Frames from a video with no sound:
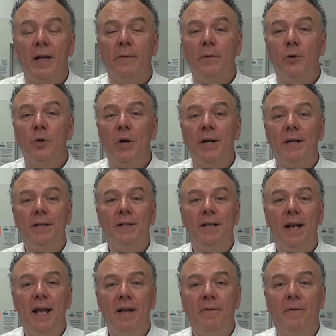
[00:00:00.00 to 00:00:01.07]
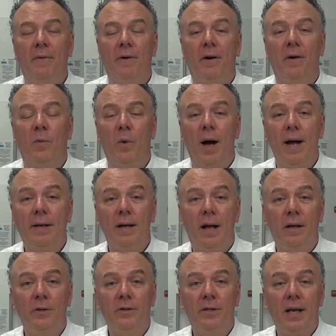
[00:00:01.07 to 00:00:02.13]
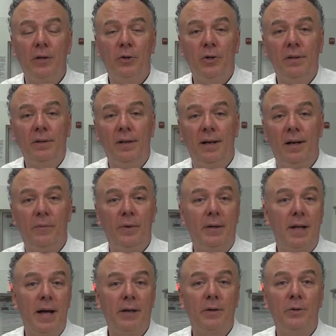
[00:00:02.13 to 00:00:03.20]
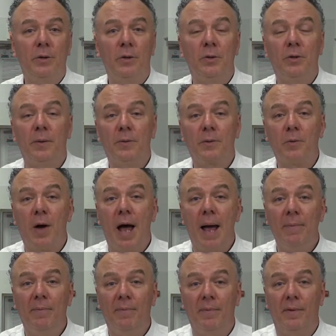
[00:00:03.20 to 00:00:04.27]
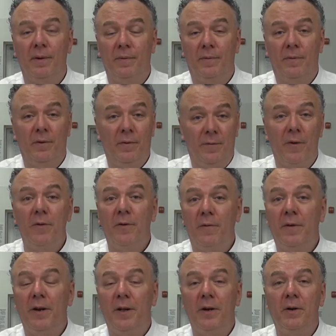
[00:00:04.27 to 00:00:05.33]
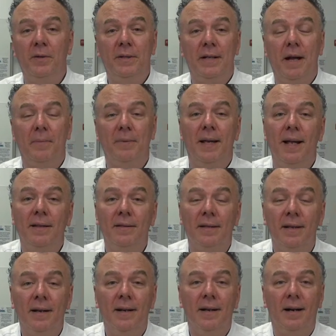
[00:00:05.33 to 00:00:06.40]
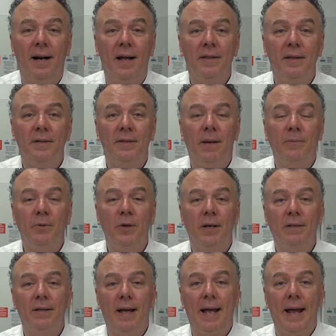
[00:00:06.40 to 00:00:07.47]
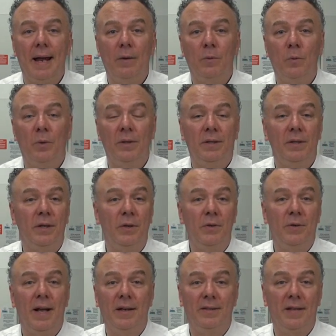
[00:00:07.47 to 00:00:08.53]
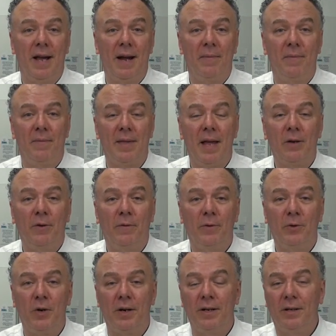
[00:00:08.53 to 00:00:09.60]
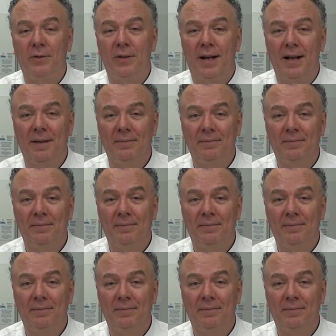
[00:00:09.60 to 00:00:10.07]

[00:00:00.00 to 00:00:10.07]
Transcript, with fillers: you for joining us today for our wine knowledge session, and we'd like you to subscribe for further videos and updates on this subject, and we'll see you next time. Thank you for joining us today.